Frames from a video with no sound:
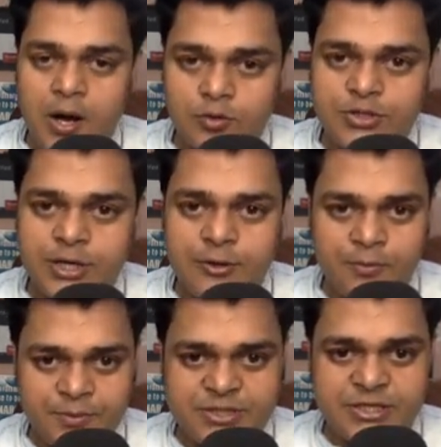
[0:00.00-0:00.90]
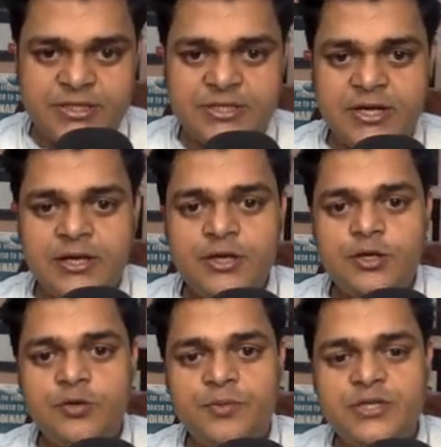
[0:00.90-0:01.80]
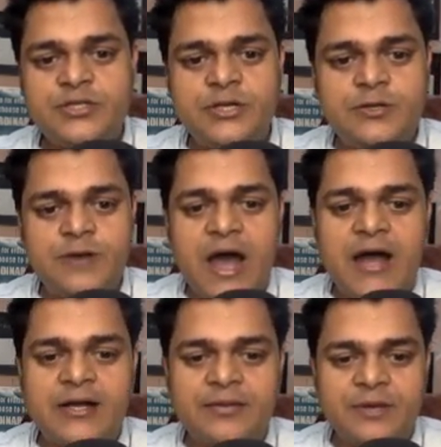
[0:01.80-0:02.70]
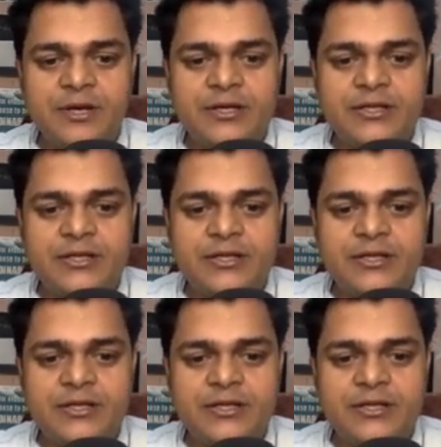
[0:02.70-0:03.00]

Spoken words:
outside of machines, you must need to activate